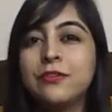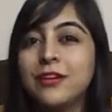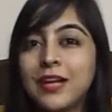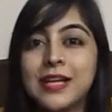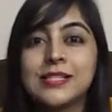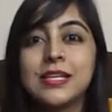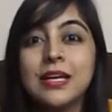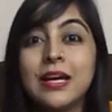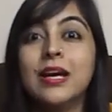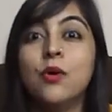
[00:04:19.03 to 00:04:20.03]

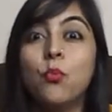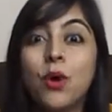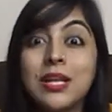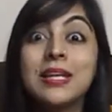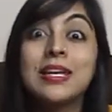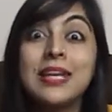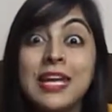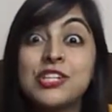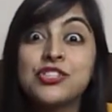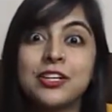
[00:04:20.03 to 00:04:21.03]
realizing what
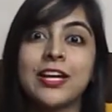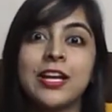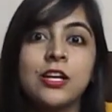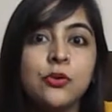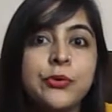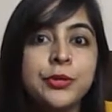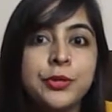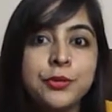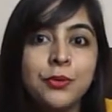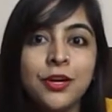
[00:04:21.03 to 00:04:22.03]
nature can do to
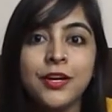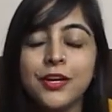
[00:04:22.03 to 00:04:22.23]
you.